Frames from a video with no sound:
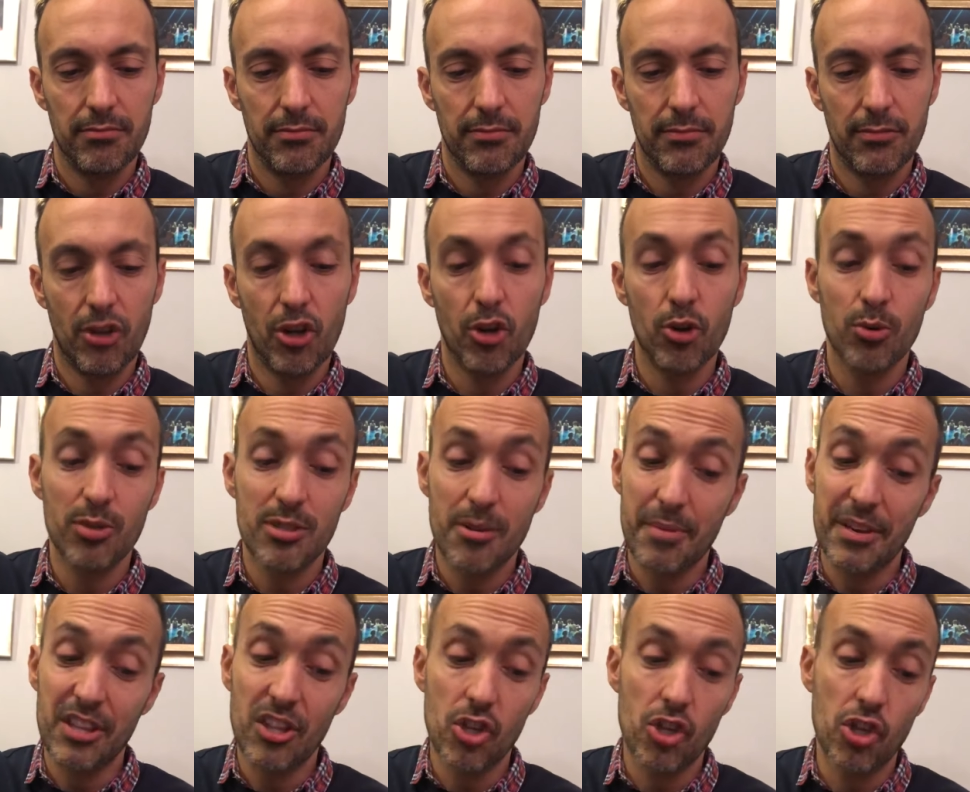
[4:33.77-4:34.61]
Could also
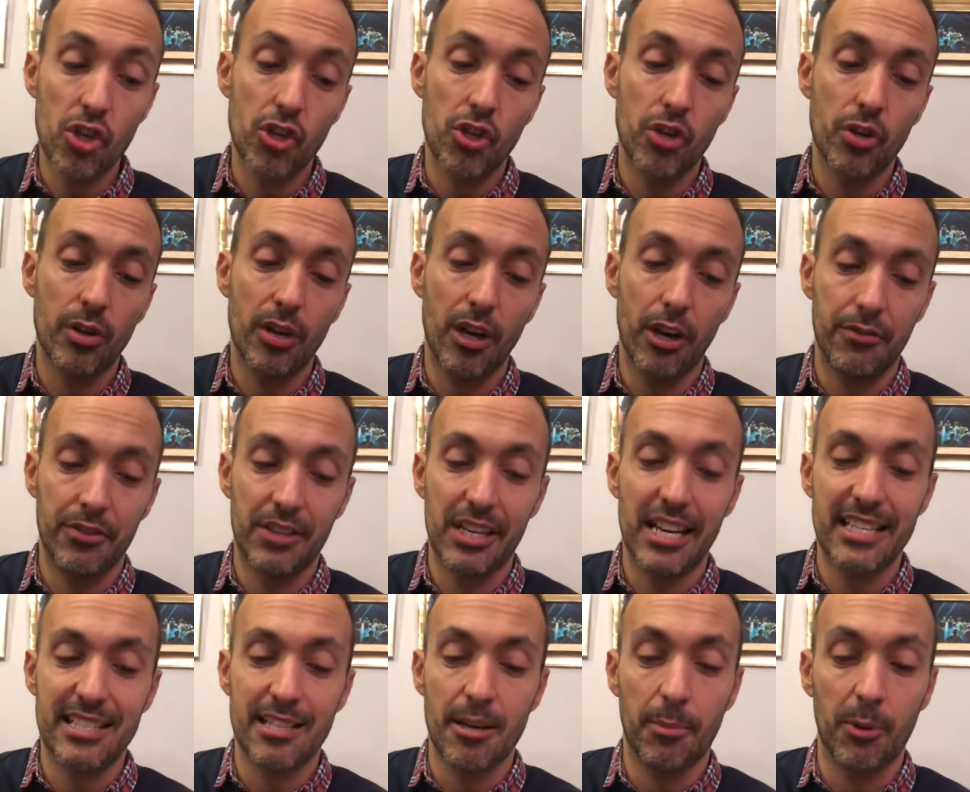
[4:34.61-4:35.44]
be that you, over the
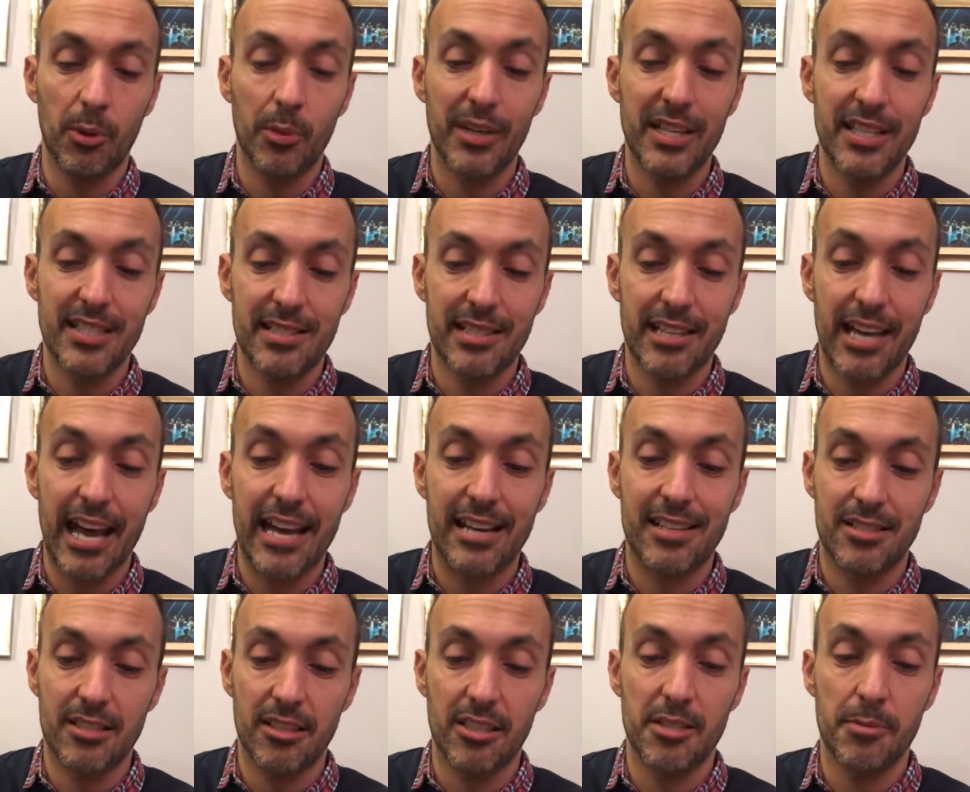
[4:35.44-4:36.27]
next couple of weeks, get
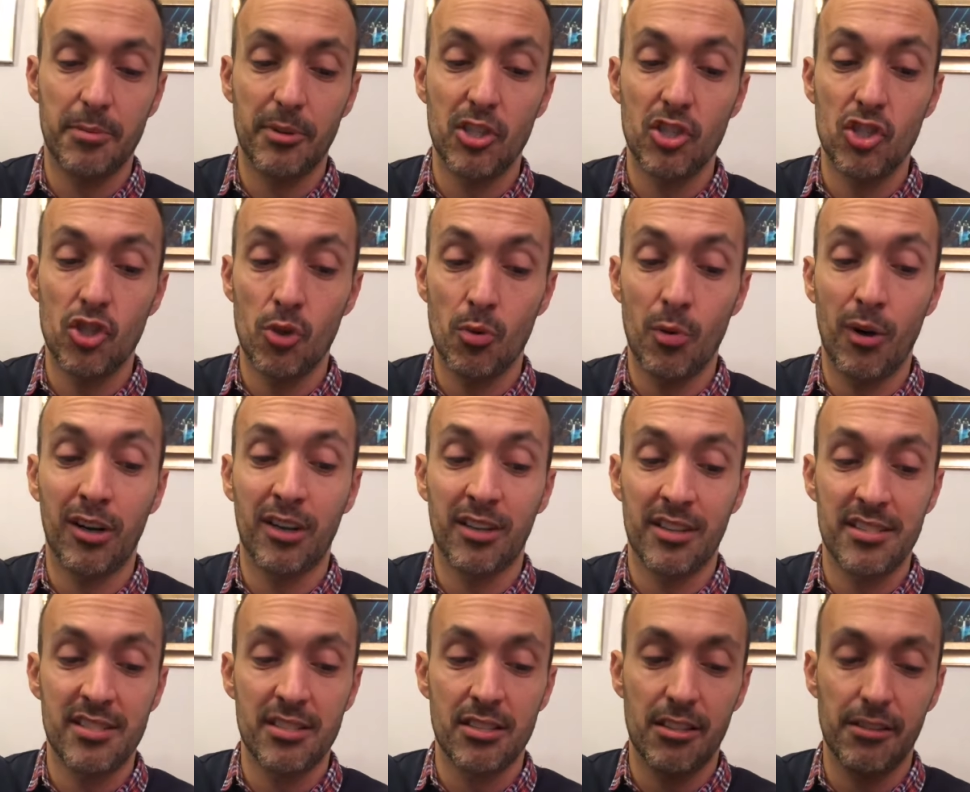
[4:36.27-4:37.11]
excited because you are
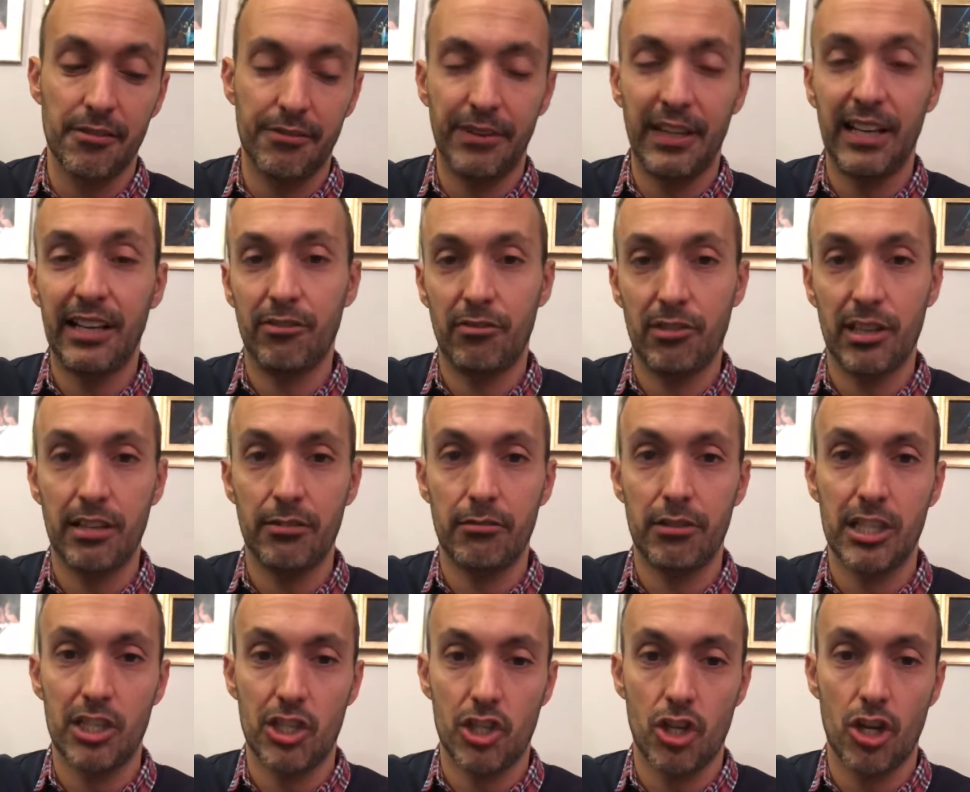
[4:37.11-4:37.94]
going to start feeling really,
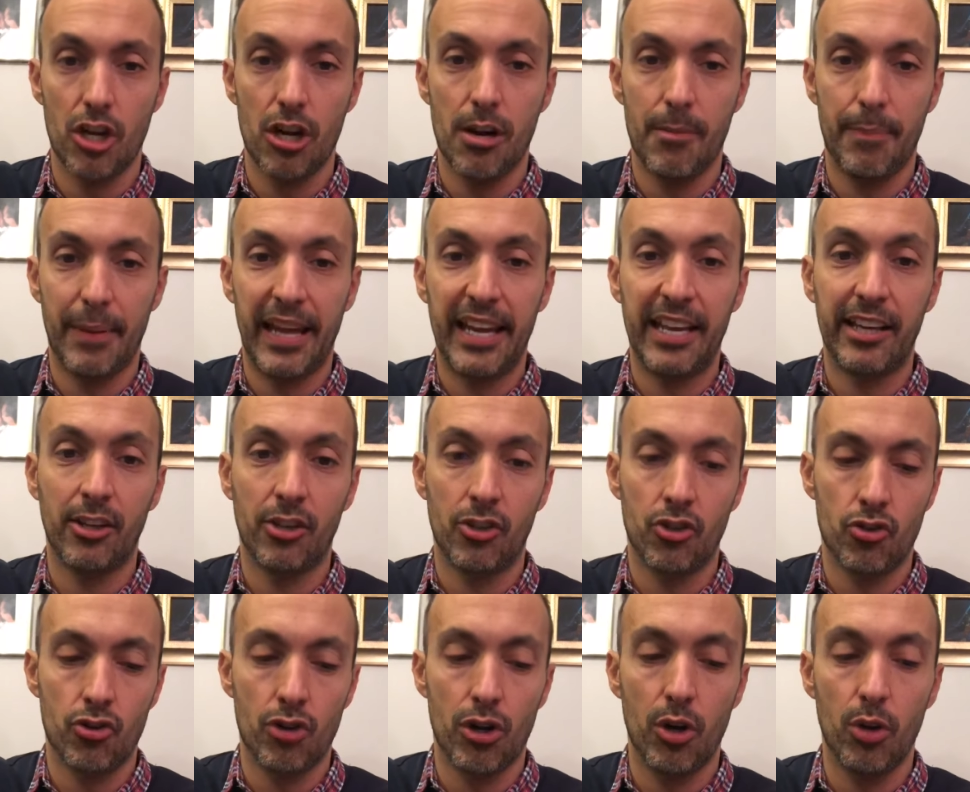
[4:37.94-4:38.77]
really sharp and in
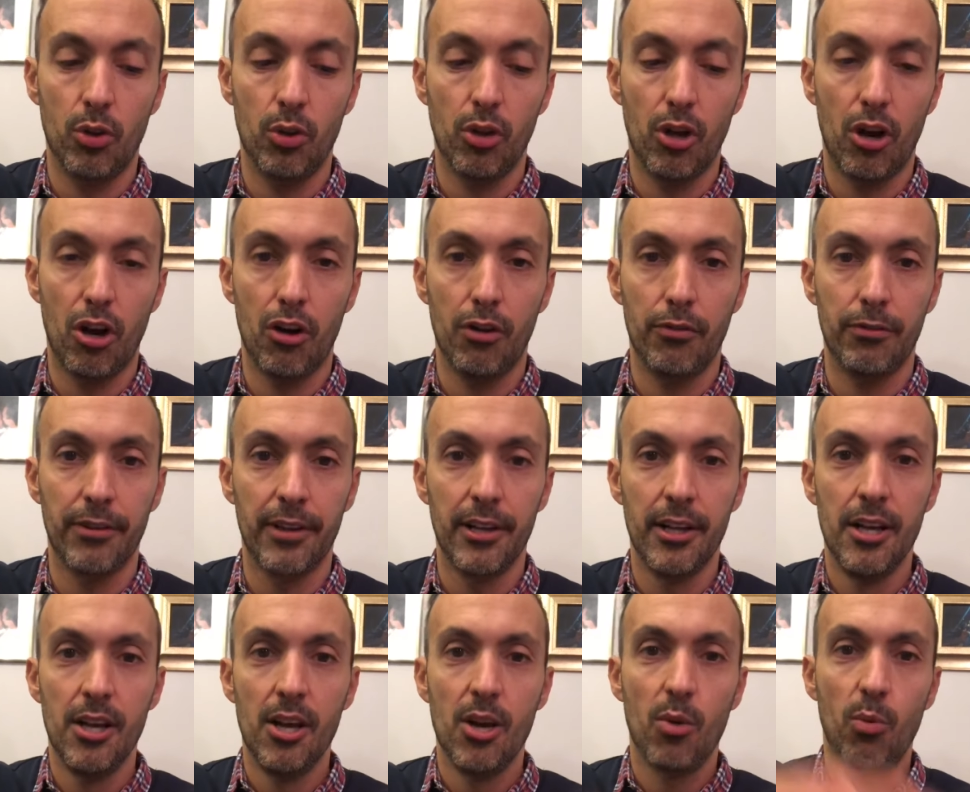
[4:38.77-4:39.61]
control of
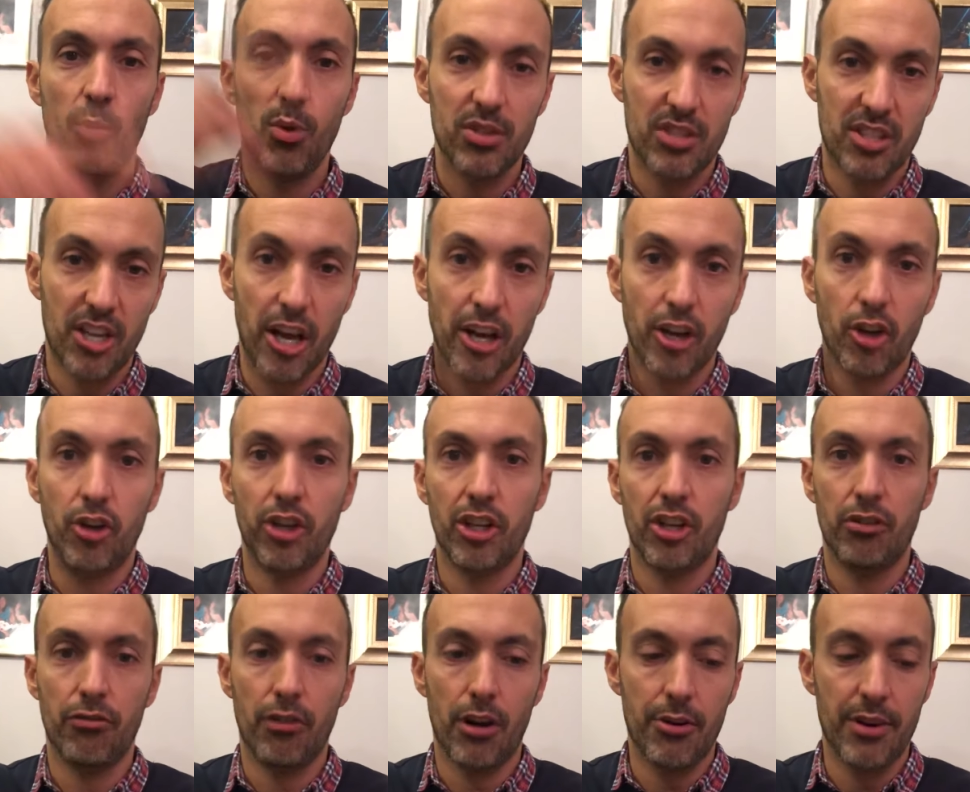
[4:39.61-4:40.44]
what's going on
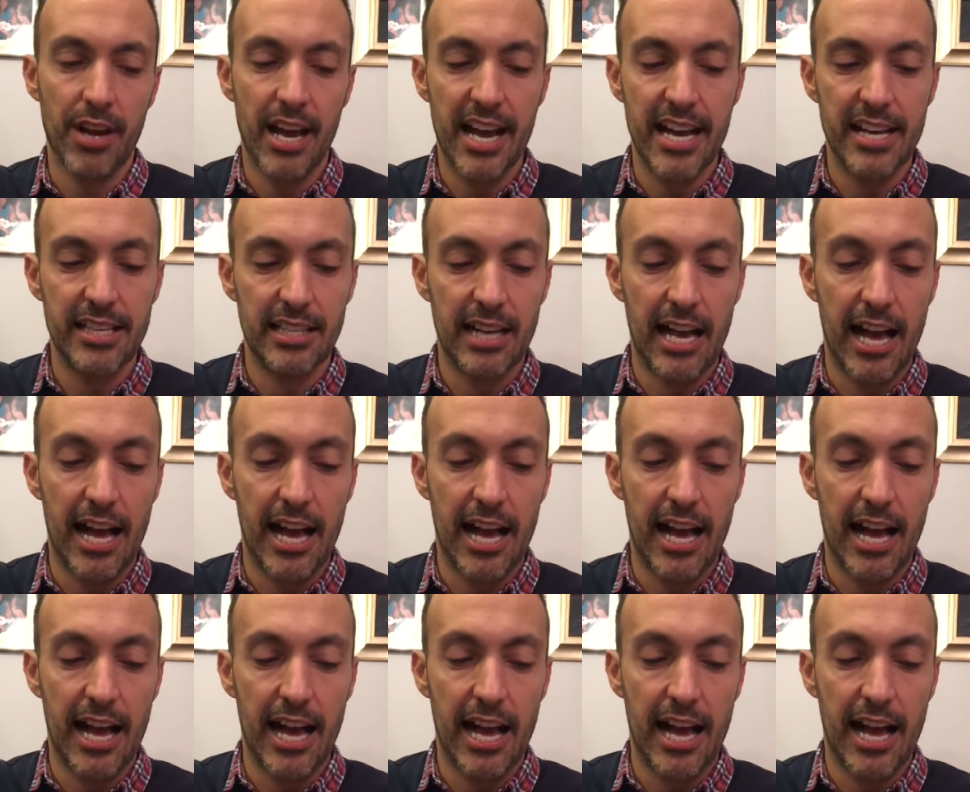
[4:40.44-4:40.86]
in your own head.